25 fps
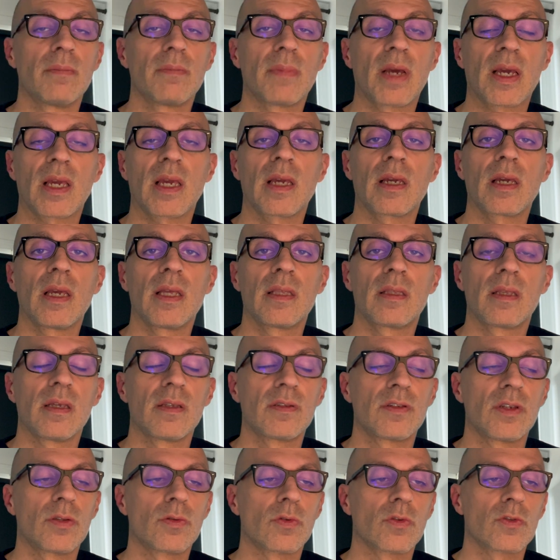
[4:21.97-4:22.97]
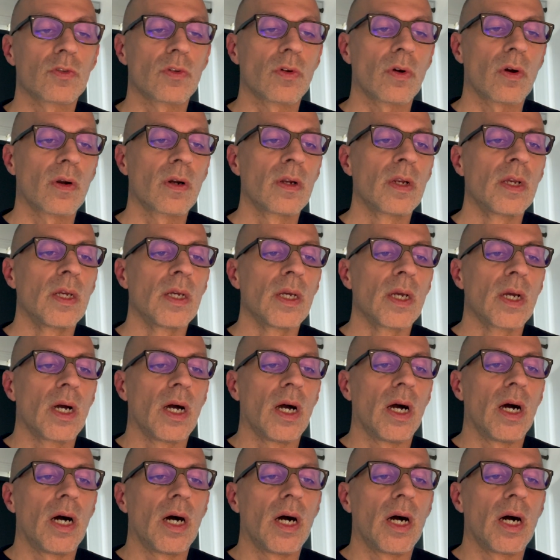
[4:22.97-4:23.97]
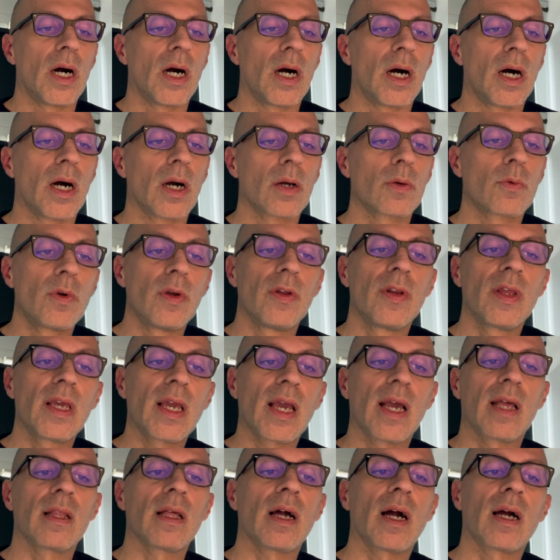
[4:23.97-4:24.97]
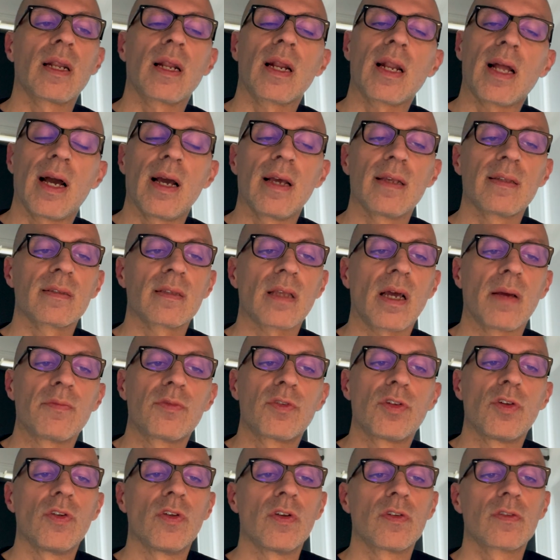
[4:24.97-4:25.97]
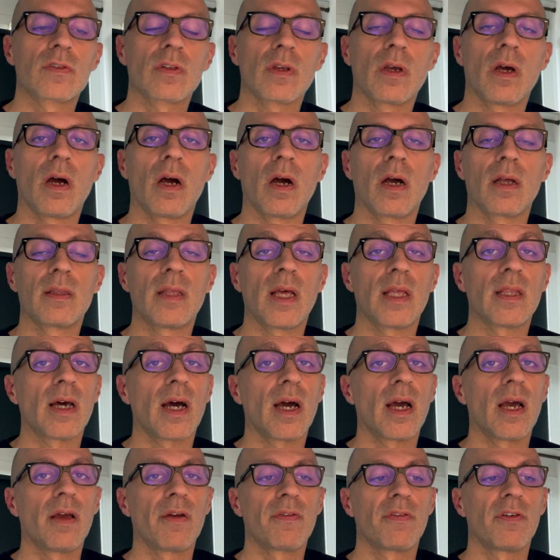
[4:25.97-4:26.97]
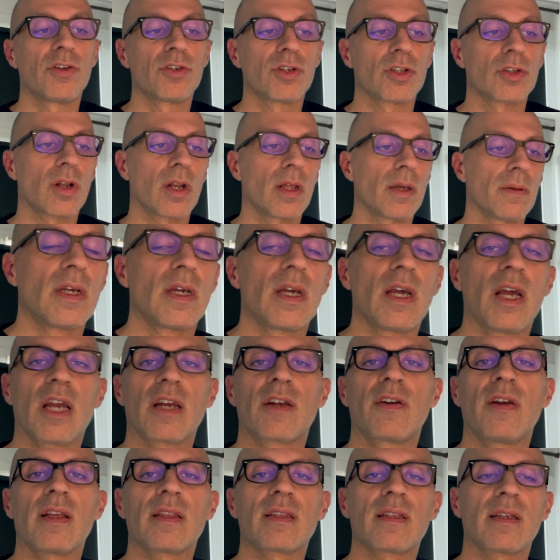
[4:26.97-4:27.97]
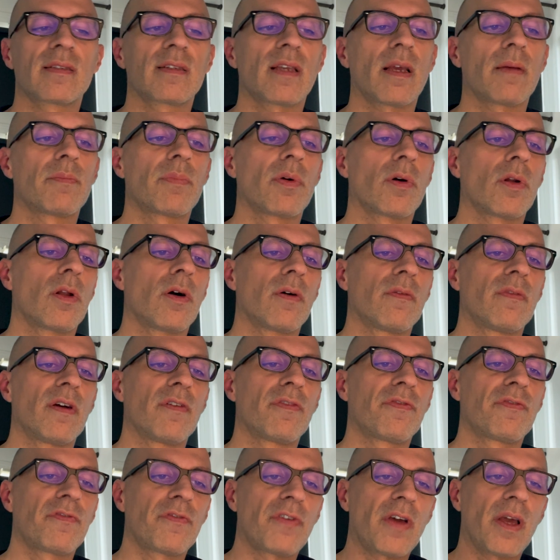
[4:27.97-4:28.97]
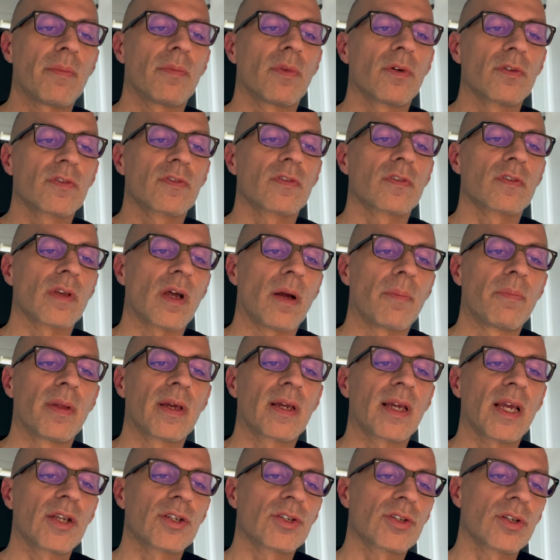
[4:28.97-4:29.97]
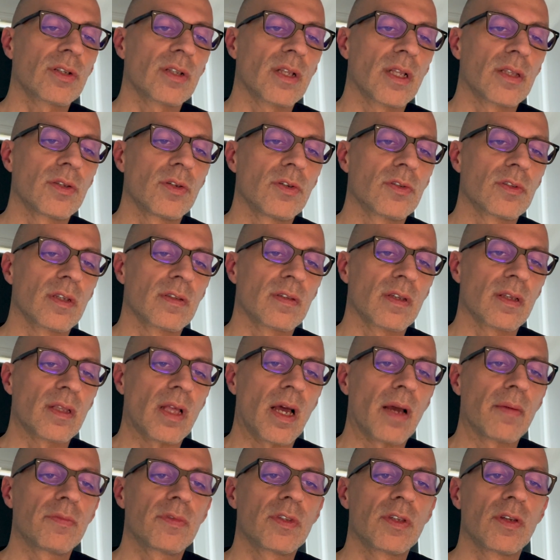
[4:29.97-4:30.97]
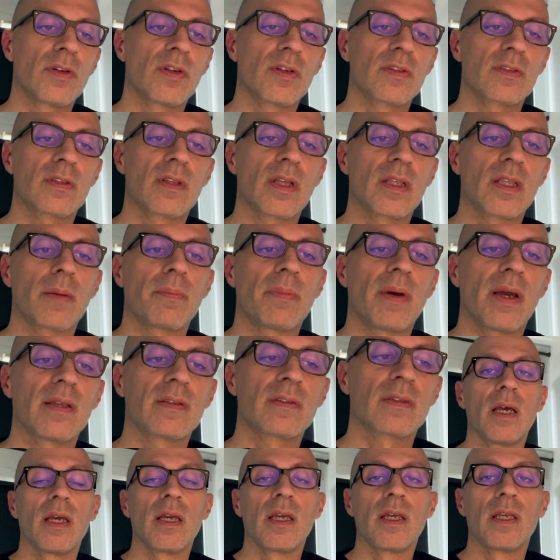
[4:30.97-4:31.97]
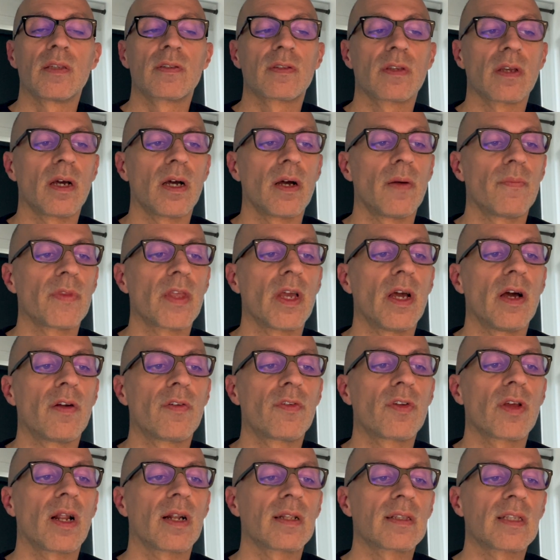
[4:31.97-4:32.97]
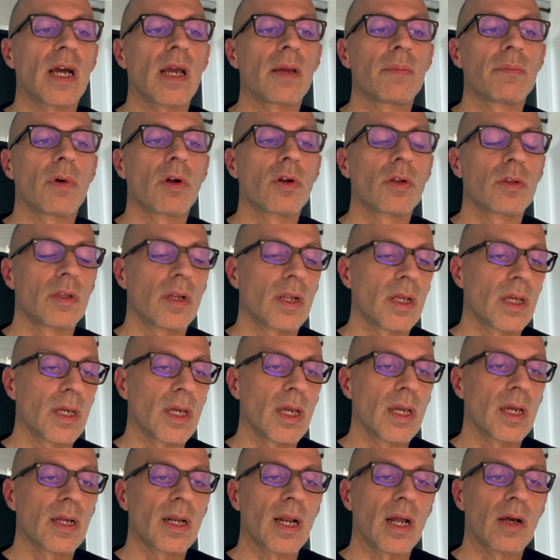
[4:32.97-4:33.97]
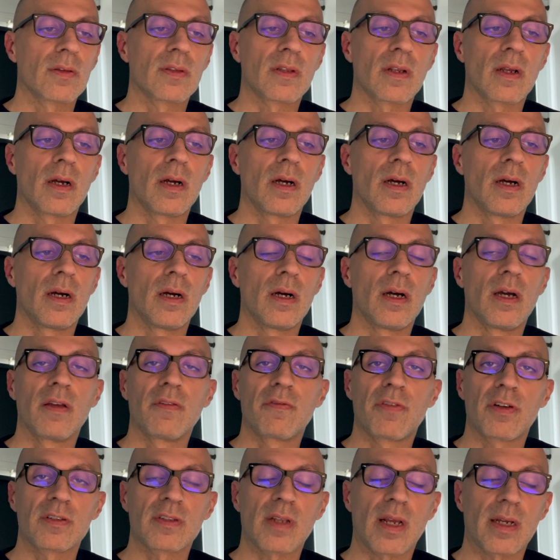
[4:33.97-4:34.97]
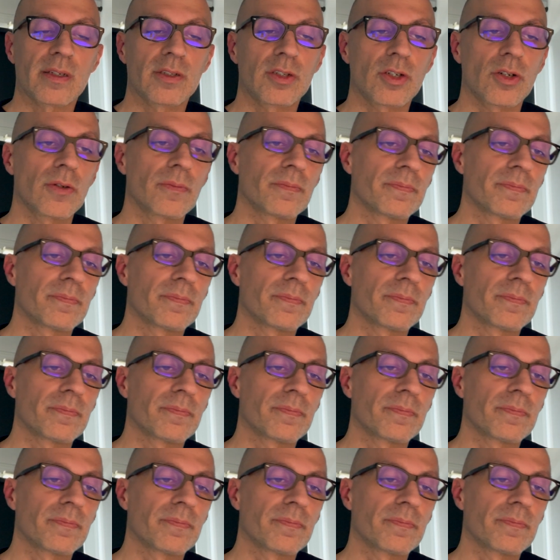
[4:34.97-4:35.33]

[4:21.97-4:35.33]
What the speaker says: making it easy to store, query, and analyze time series data efficiently. A great example of a famous application that uses a time series database is real-time monitoring in cloud infrastructure.